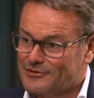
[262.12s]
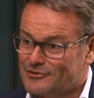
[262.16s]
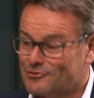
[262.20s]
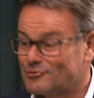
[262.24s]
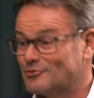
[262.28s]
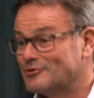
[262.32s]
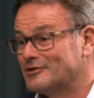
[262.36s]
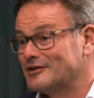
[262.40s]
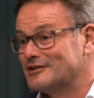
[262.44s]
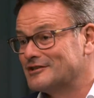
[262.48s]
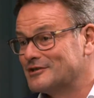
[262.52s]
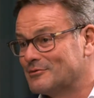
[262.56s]

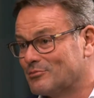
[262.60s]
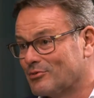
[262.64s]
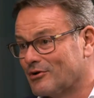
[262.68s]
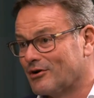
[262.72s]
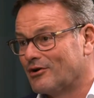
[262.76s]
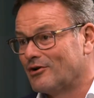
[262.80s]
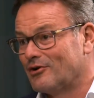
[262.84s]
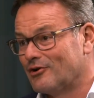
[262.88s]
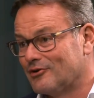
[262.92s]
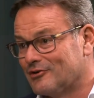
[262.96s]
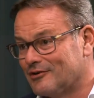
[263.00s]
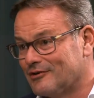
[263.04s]
strategic
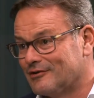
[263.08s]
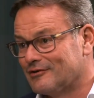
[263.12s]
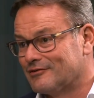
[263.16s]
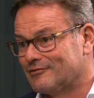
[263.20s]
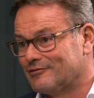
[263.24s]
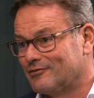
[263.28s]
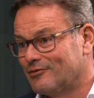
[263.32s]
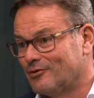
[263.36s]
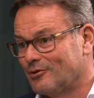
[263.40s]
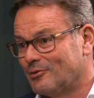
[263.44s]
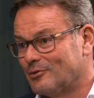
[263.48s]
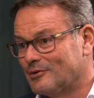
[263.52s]

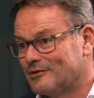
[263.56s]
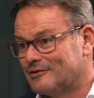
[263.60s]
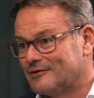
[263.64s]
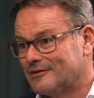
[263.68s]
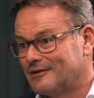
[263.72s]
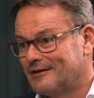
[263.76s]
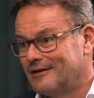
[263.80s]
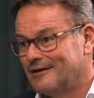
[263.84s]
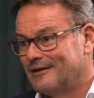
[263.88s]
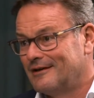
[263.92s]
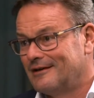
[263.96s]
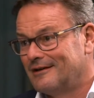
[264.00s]
priorities
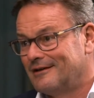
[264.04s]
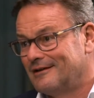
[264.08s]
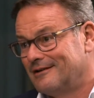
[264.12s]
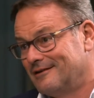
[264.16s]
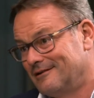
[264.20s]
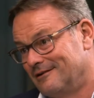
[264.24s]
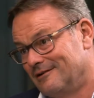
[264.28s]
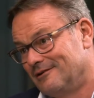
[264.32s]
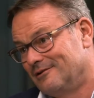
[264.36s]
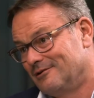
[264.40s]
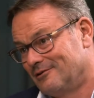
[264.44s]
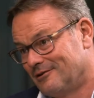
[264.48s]
forward,
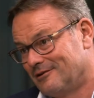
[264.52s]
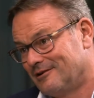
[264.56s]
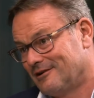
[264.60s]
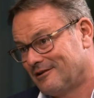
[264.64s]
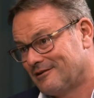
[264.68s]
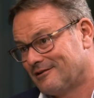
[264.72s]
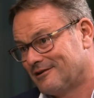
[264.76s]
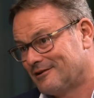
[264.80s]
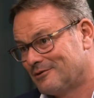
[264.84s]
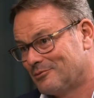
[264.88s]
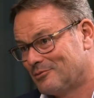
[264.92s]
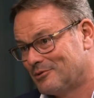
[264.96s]

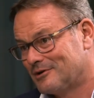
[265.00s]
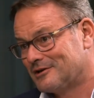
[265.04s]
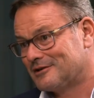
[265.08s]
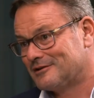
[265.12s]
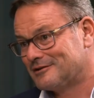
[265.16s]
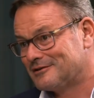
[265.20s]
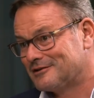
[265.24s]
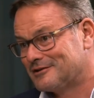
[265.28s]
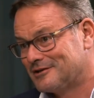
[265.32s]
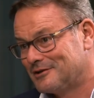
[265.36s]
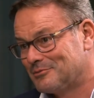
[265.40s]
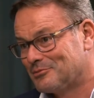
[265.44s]
uh, I think we
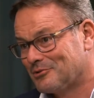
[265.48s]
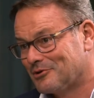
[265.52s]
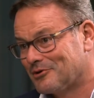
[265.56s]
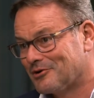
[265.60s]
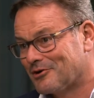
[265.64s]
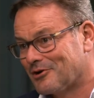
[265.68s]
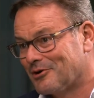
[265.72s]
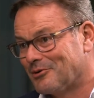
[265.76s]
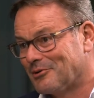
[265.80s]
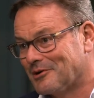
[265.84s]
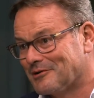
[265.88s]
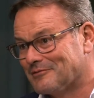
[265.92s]
can keep
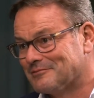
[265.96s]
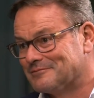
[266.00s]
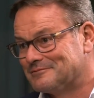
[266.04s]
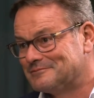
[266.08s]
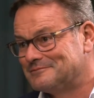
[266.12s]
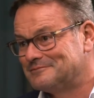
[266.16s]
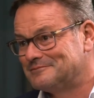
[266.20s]
on growing.